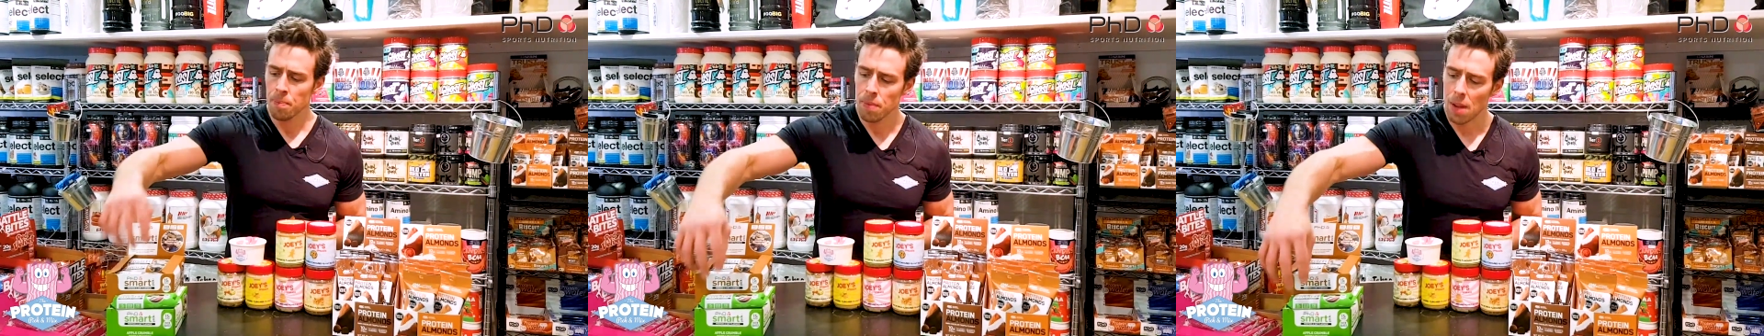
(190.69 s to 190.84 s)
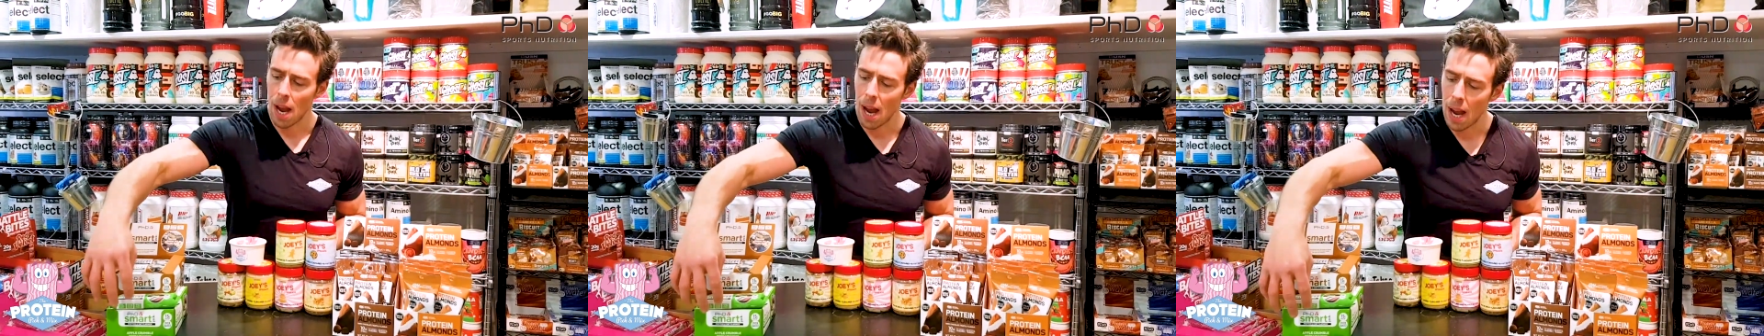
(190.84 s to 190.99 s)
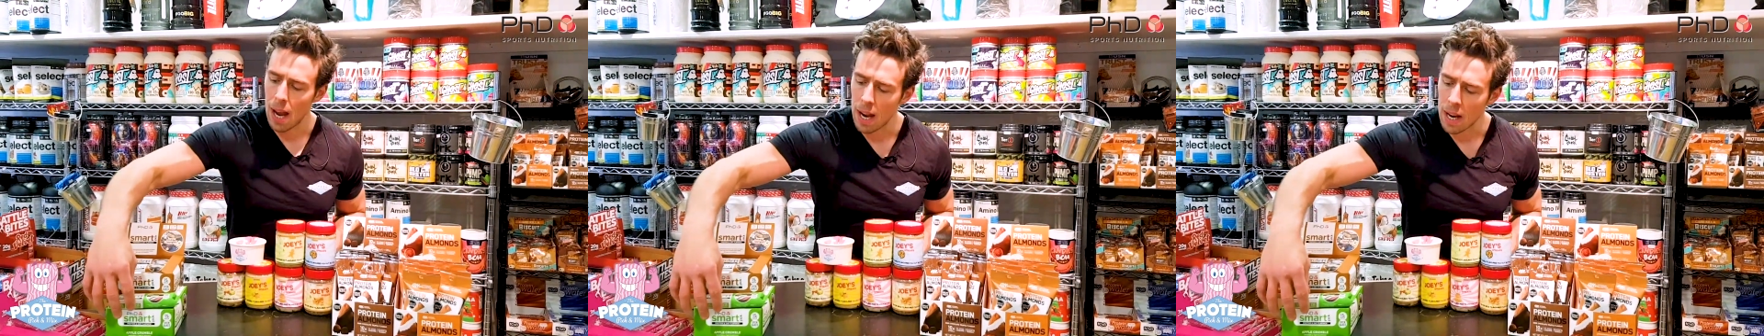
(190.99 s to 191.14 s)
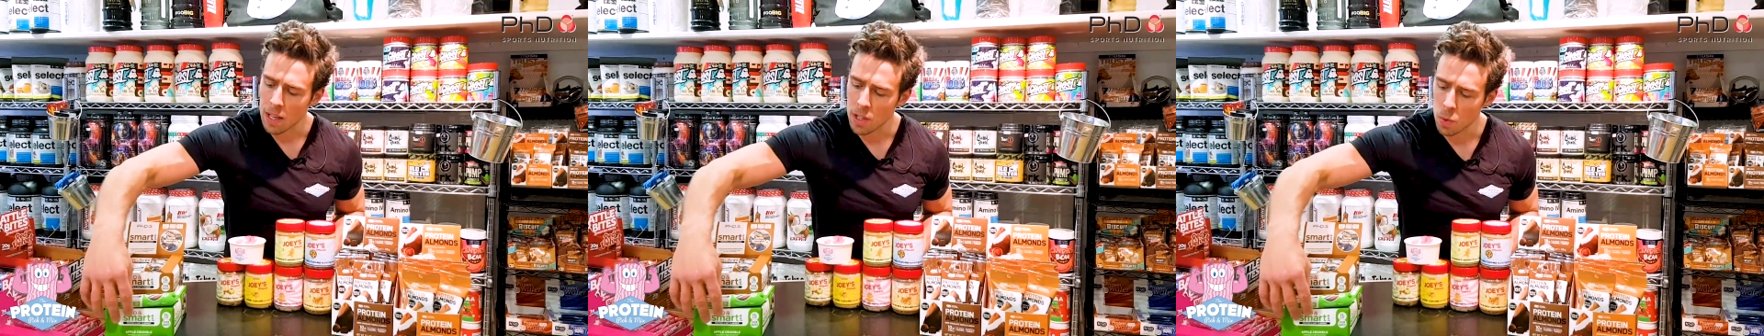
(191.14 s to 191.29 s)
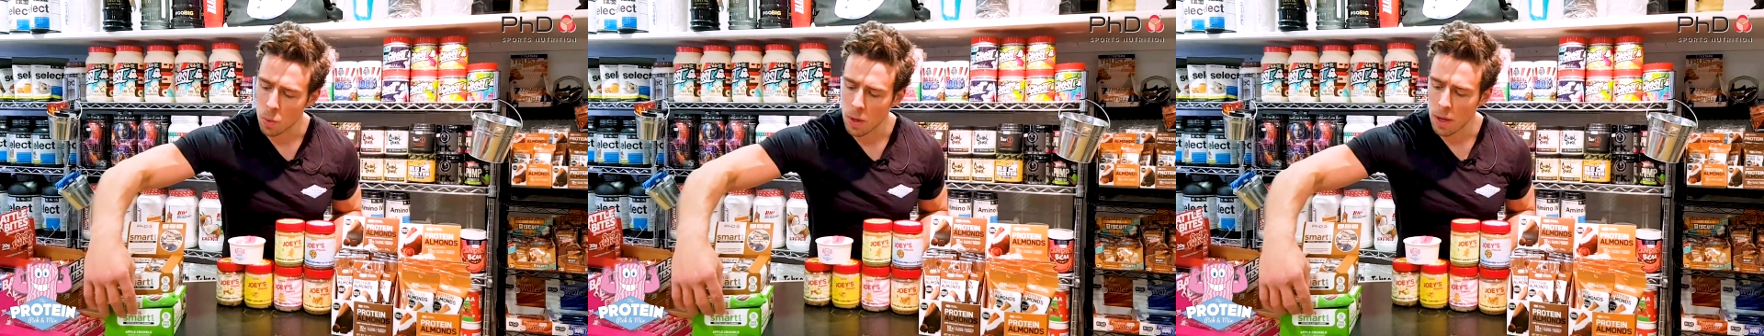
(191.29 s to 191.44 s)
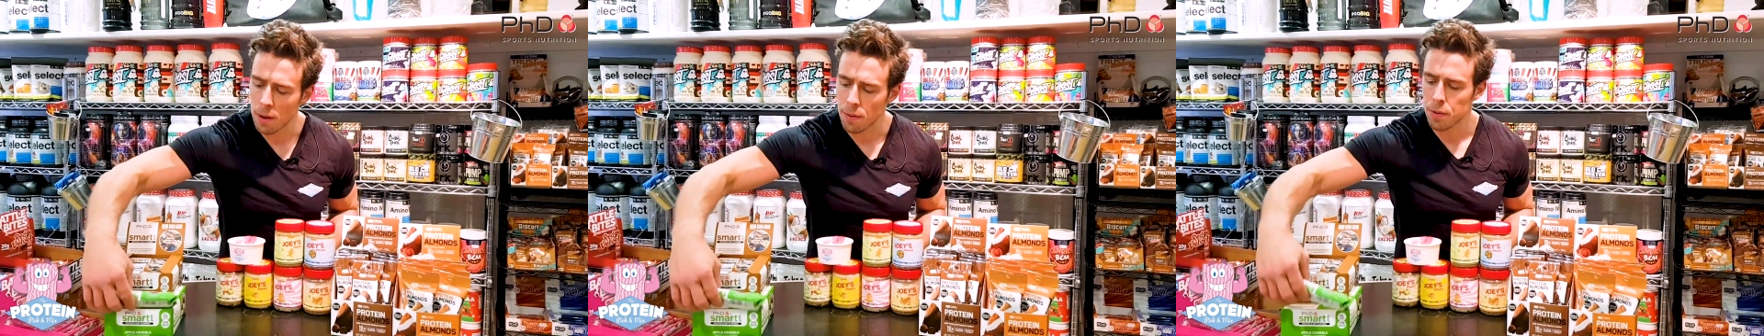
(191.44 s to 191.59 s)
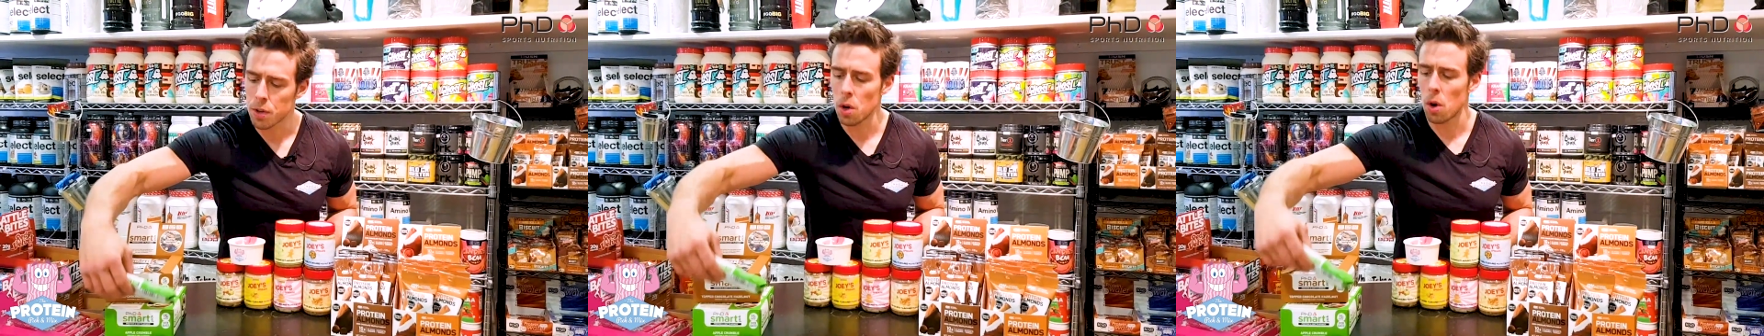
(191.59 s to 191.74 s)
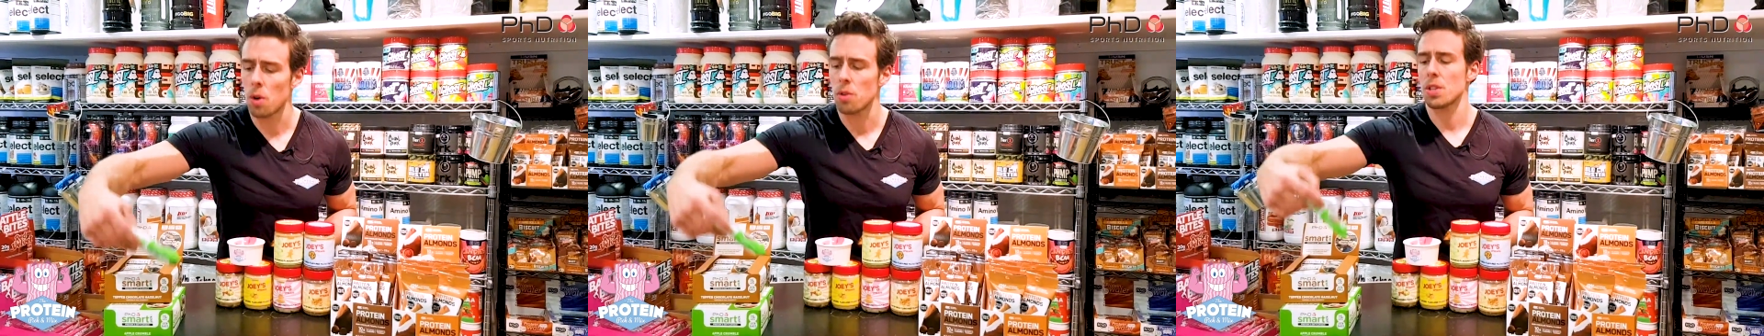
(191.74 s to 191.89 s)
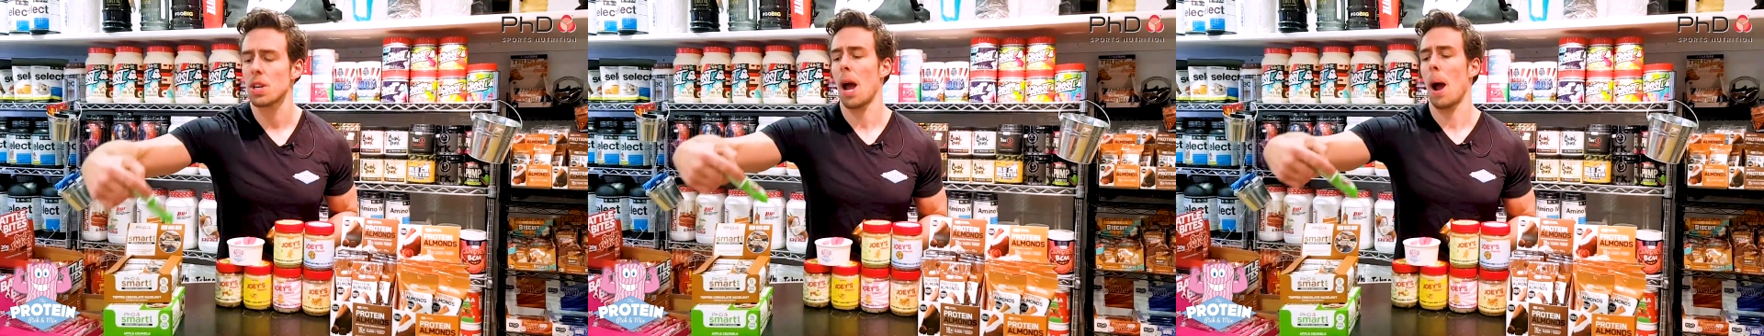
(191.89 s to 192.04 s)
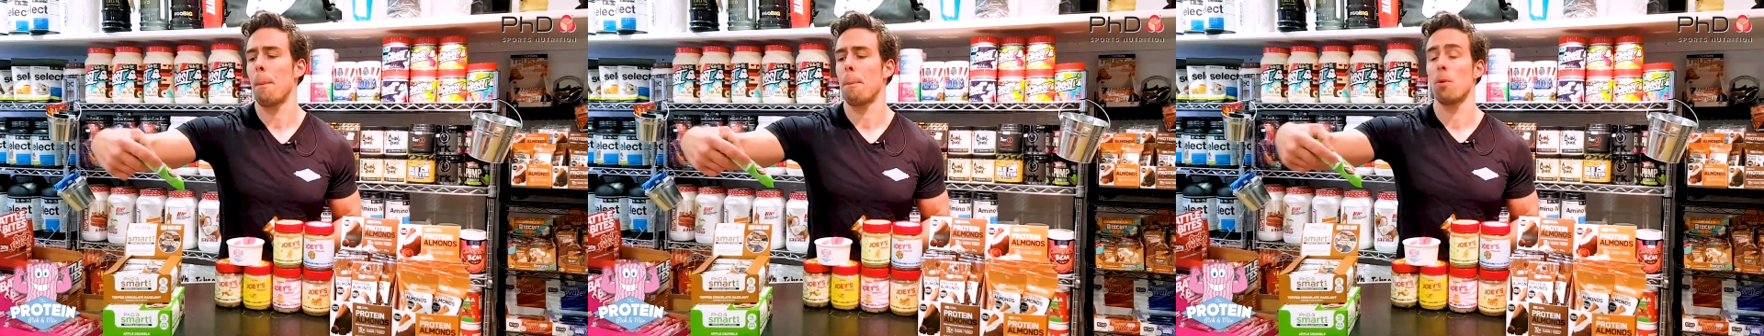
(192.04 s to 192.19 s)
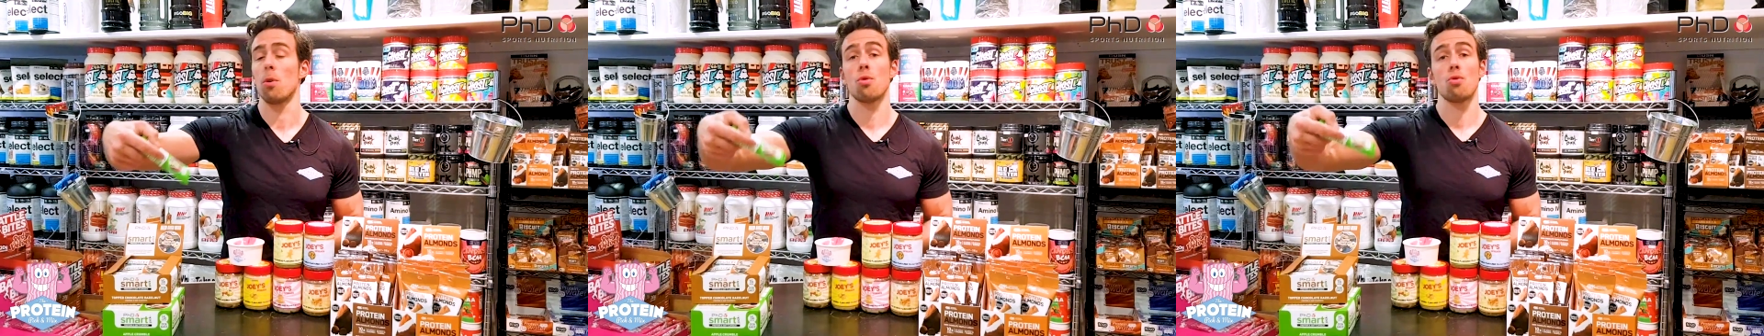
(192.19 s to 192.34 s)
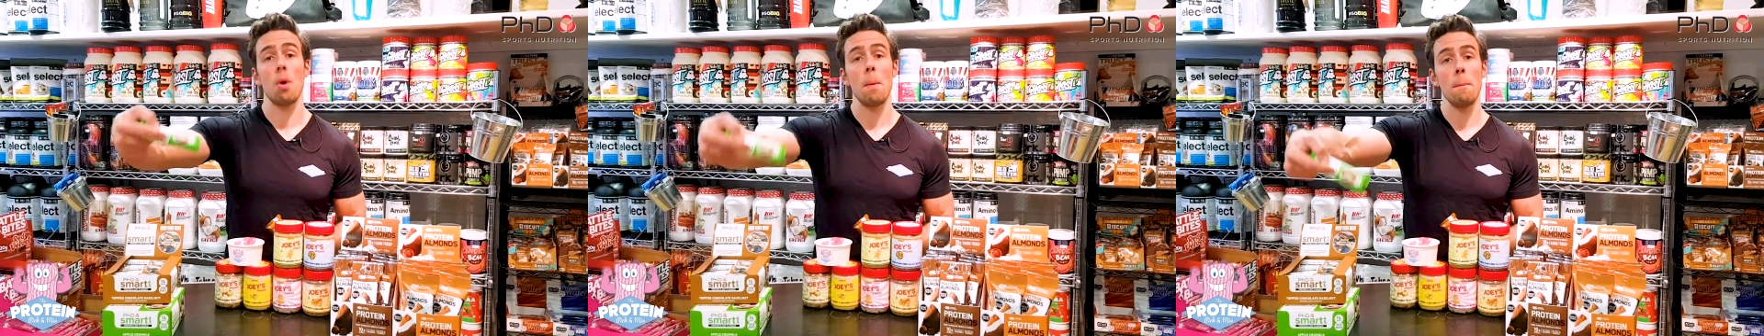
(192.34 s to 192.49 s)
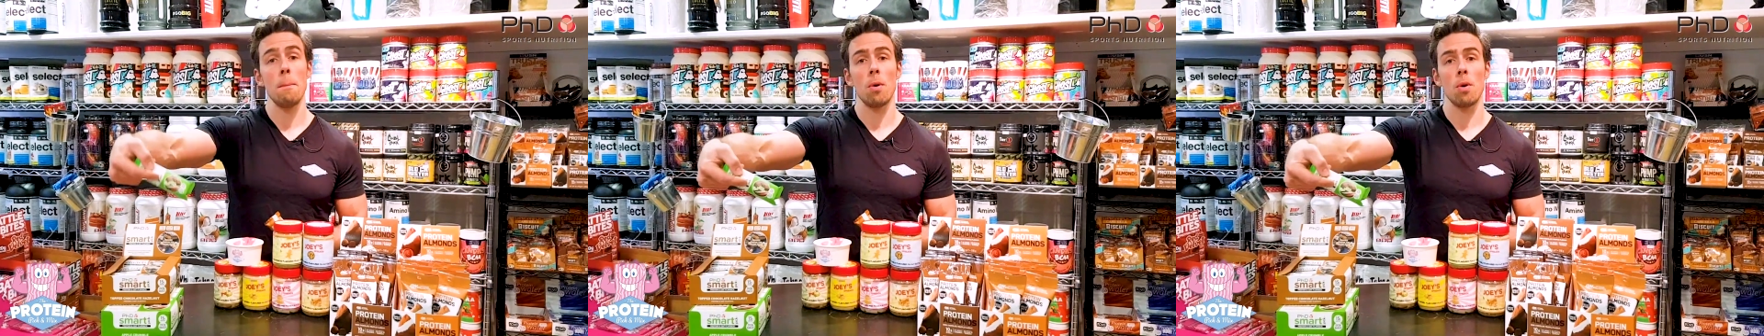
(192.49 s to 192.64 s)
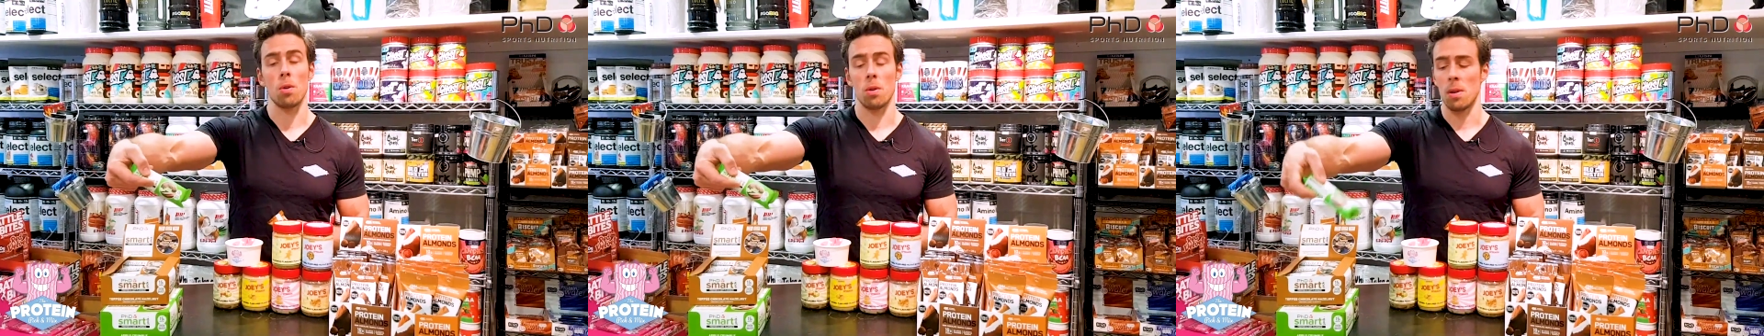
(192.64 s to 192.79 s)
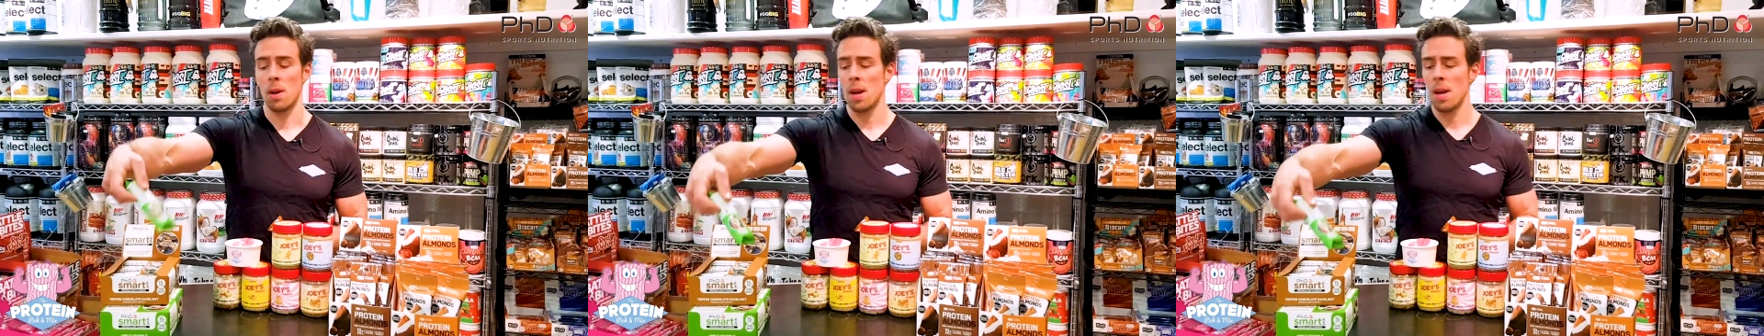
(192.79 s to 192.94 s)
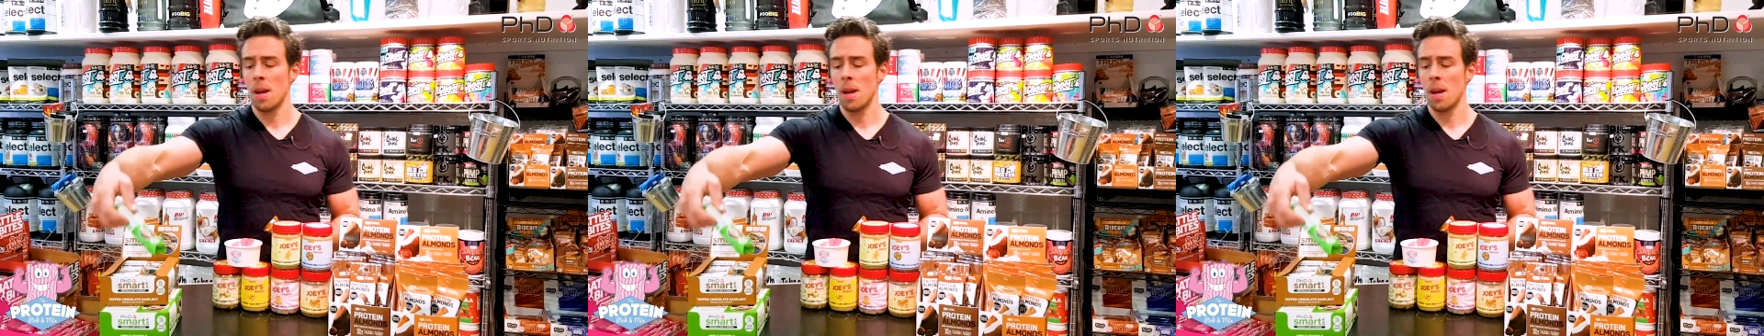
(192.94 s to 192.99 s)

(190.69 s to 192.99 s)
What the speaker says: And we have got apple crumble.